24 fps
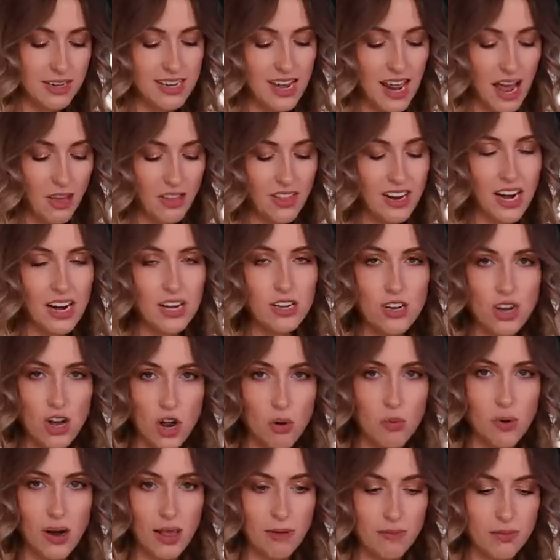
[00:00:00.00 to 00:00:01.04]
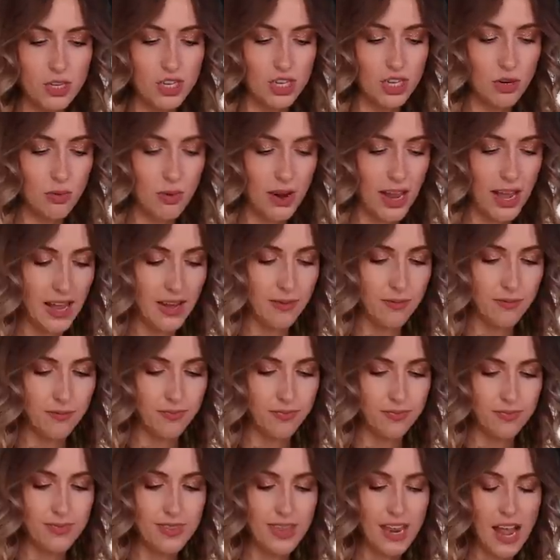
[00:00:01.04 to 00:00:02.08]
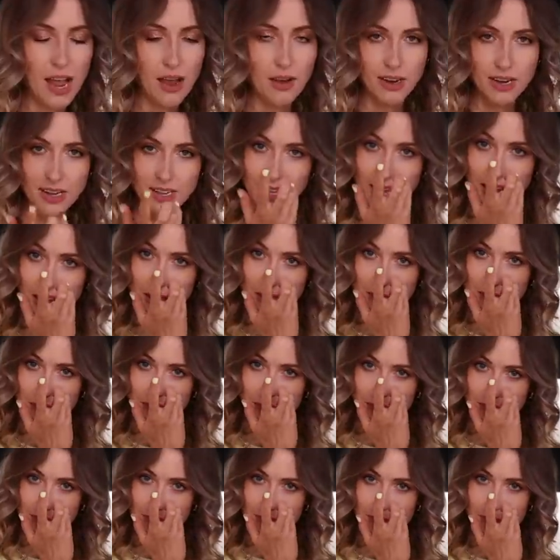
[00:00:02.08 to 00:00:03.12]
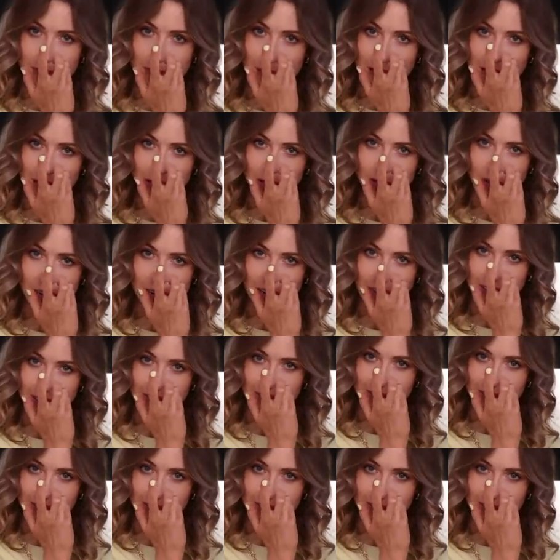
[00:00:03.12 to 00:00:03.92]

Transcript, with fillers: Now that I know what I'm doing, now I'm gonna like measure it